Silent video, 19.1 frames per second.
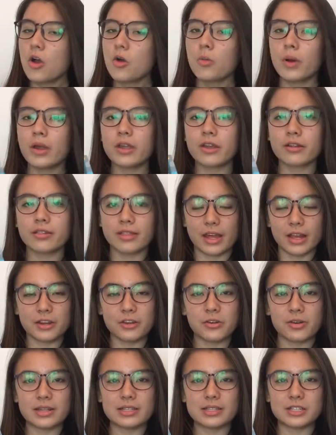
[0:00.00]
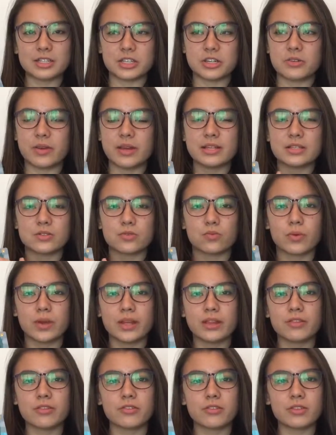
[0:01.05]
What you're then going to do is
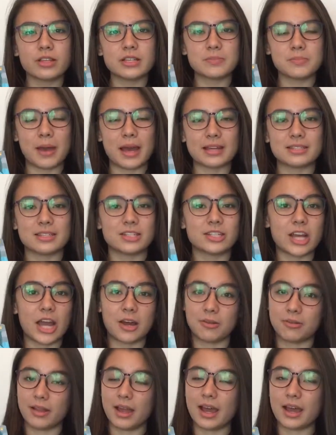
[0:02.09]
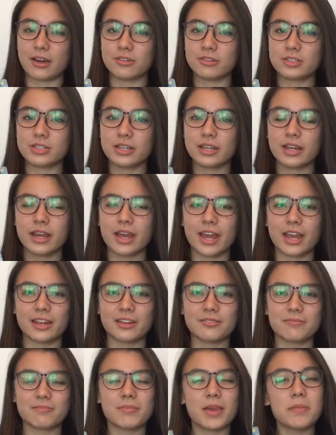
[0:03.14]
read through this passage out loud, and
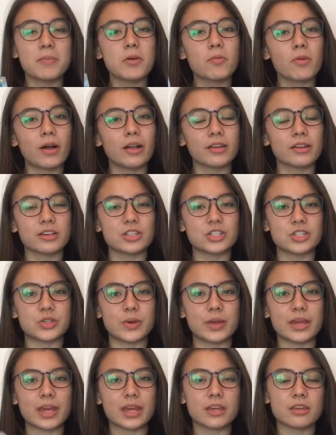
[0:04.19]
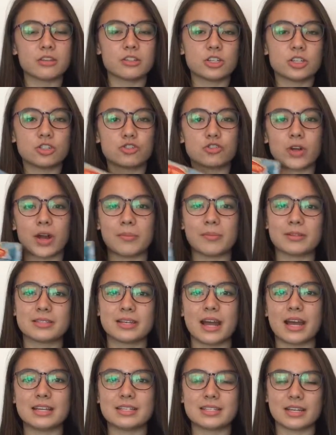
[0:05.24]
maybe while you're doing it, you should
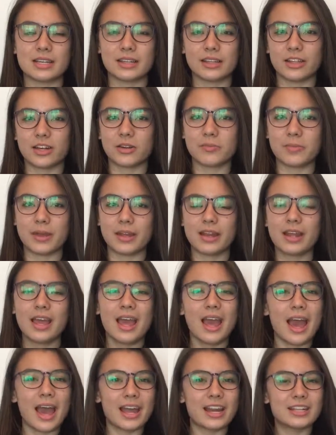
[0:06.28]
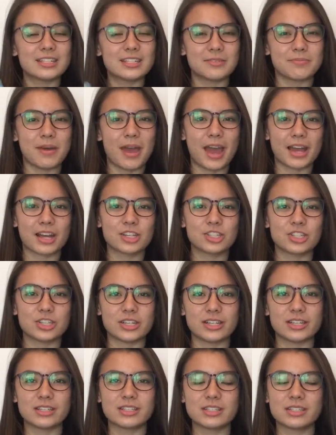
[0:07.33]
dramatize it a little bit, add in some
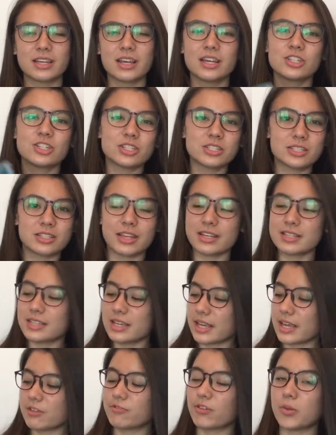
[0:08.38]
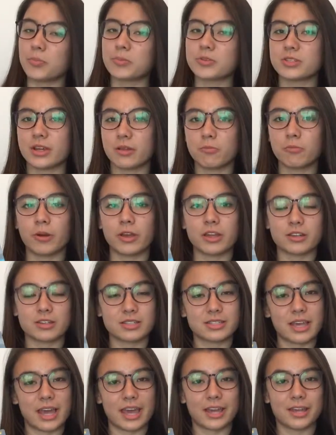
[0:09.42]
actions, just things that can represent what you're
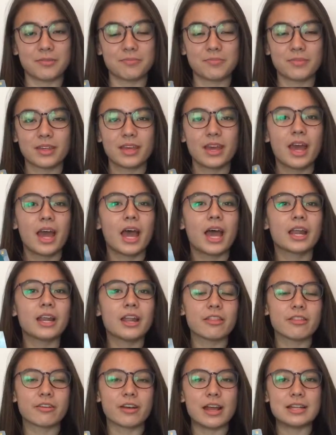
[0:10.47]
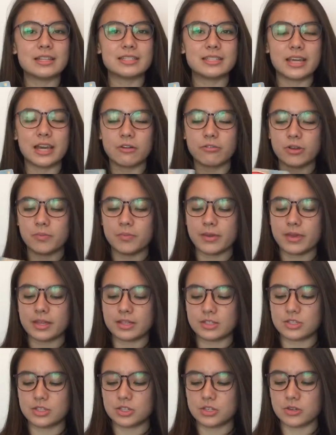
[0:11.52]
saying. Another idea would
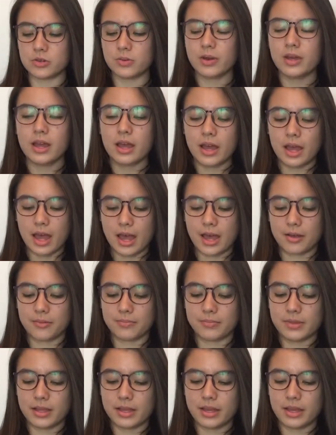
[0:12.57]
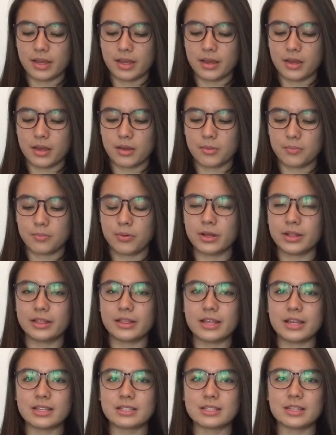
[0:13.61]
be to put
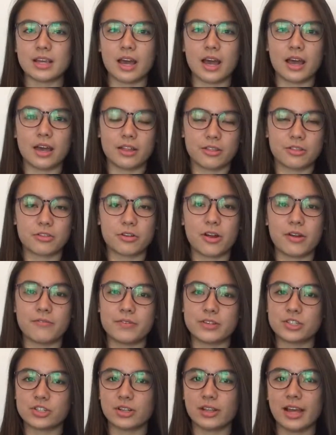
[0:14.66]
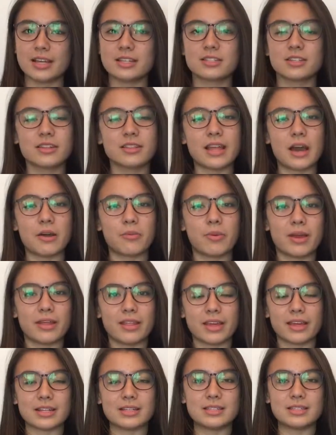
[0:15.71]
this through a visualizer, that way
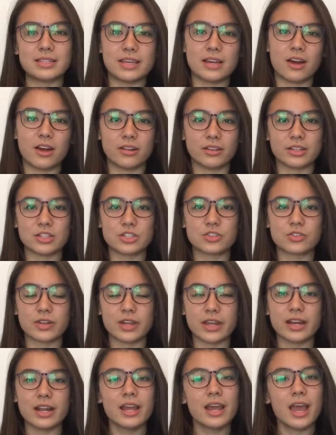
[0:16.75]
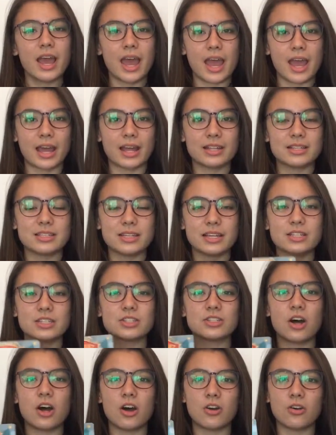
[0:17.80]
they can see it on the screen, and it's
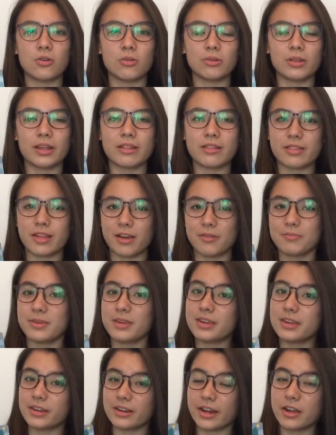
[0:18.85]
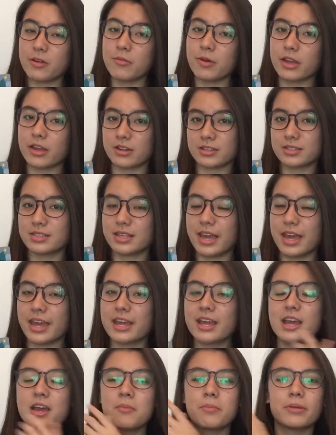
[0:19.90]
not only them hearing what you're
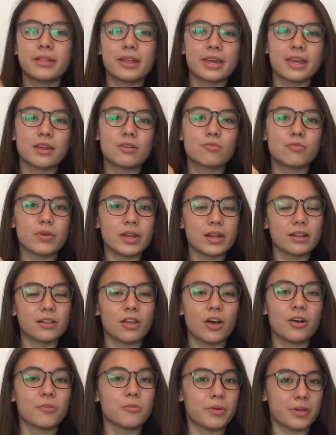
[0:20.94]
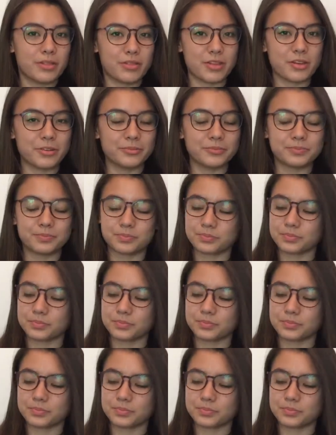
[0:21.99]
saying, but they can read along with you.